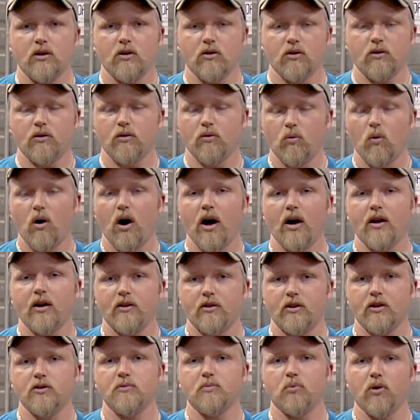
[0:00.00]
or the wine
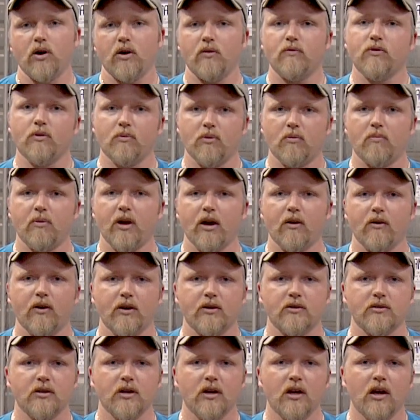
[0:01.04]
at this point from the
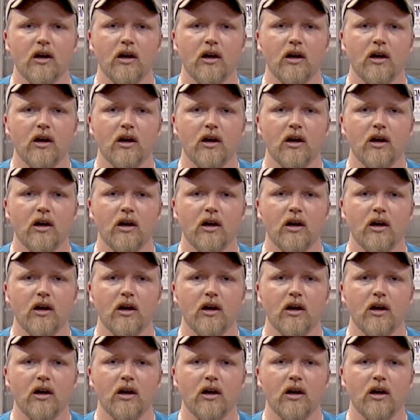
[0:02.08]
berries.